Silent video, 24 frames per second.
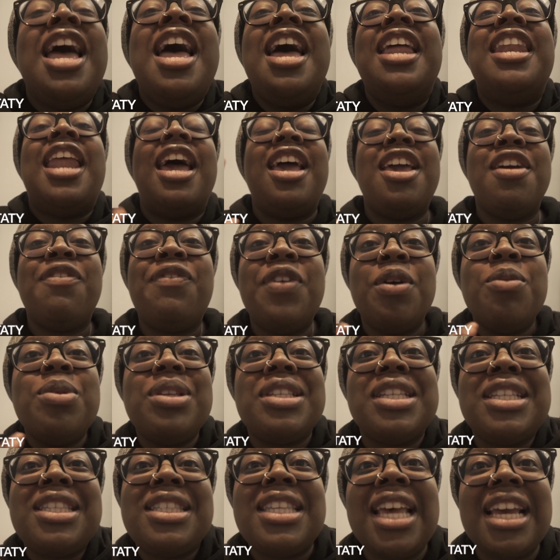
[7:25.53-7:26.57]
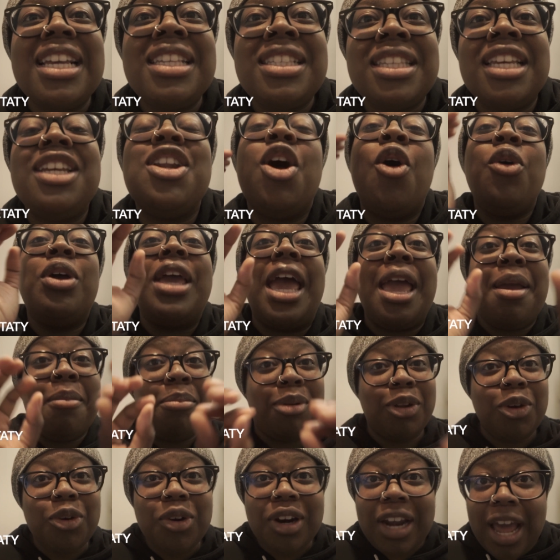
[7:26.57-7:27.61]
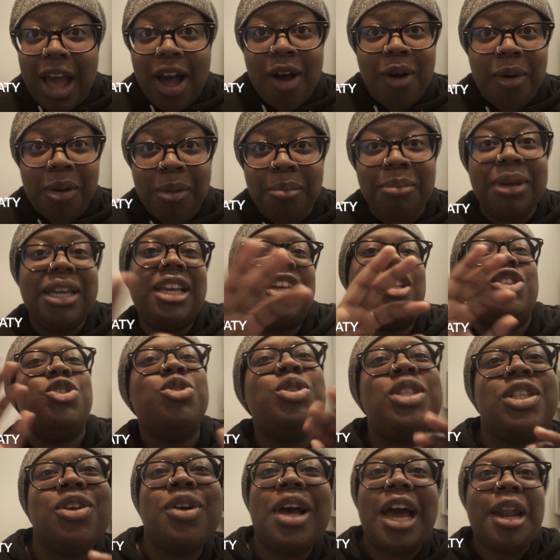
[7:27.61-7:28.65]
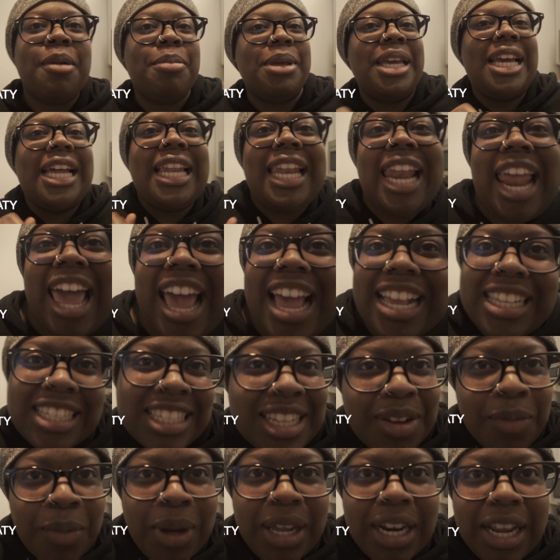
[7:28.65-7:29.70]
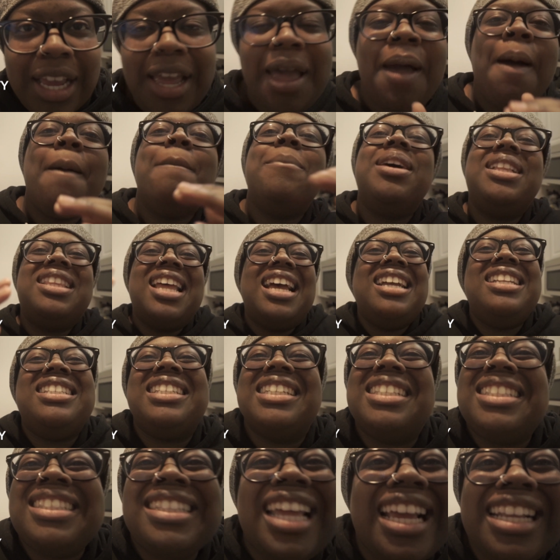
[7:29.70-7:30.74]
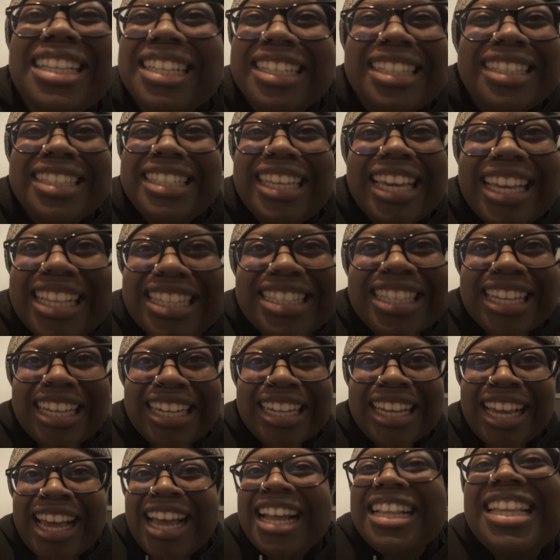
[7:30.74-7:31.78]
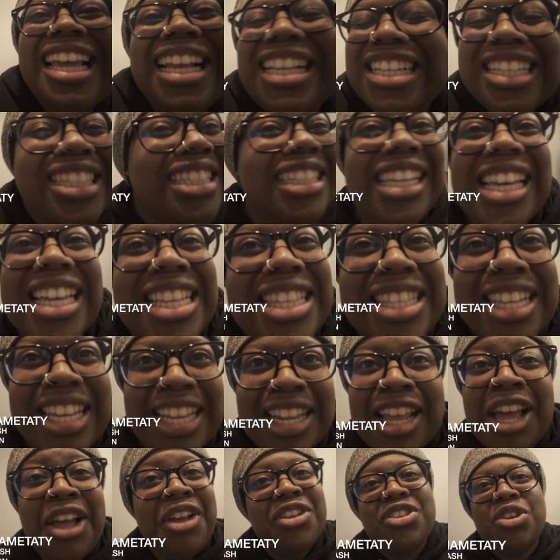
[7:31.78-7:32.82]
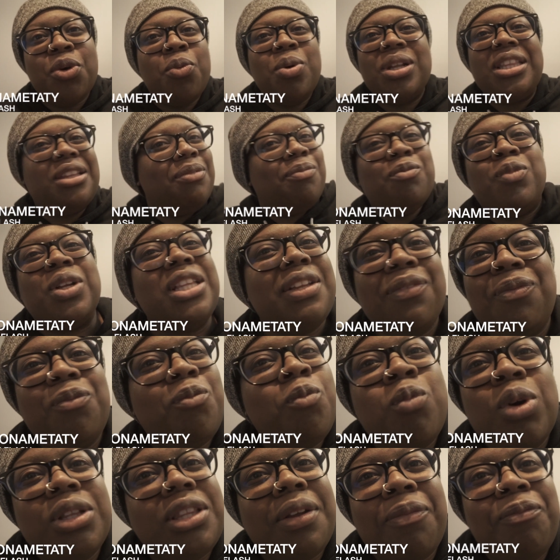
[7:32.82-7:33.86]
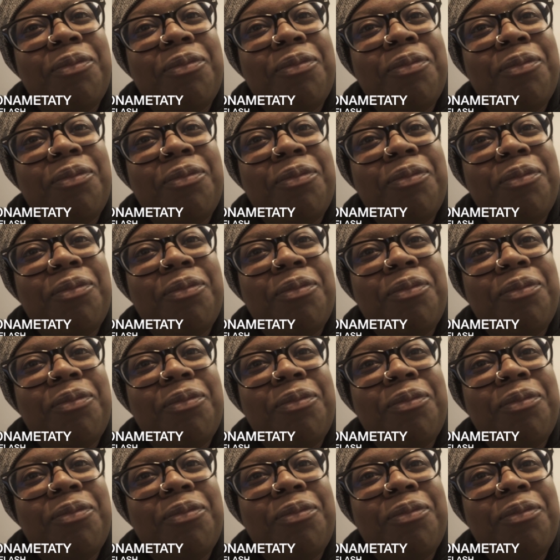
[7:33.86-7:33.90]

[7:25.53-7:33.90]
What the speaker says: Now, if it was a sex scene, okay, blur it out because you still got to be classy with it. But they just kissing. They just kissing. So what the